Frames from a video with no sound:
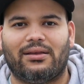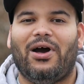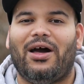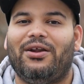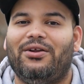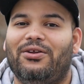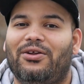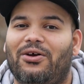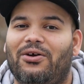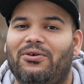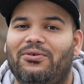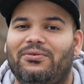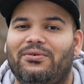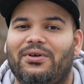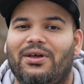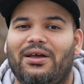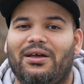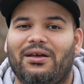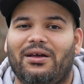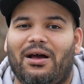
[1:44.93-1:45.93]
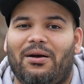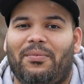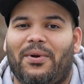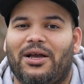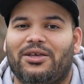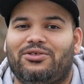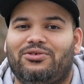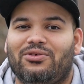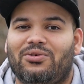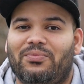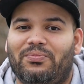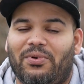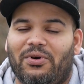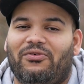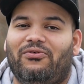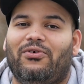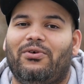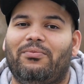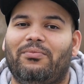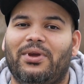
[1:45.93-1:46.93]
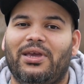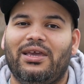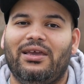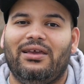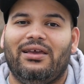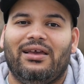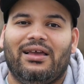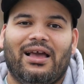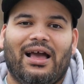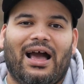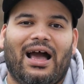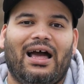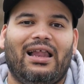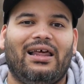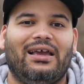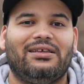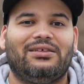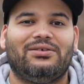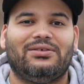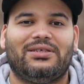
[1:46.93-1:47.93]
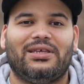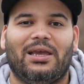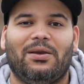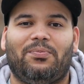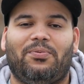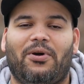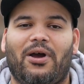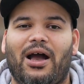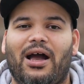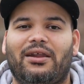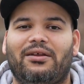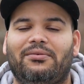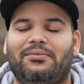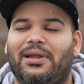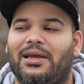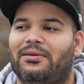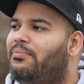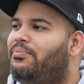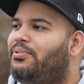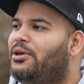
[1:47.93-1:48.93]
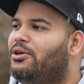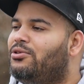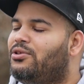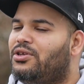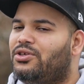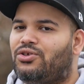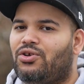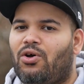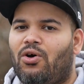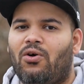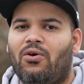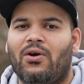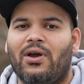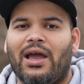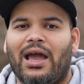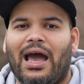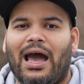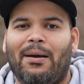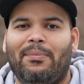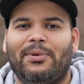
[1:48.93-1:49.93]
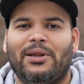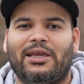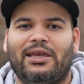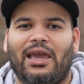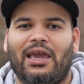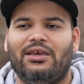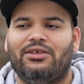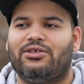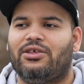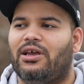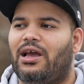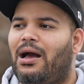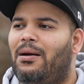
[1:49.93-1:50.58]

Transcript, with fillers: I don't know about you, but for me, I like to take pride in like build this whole application.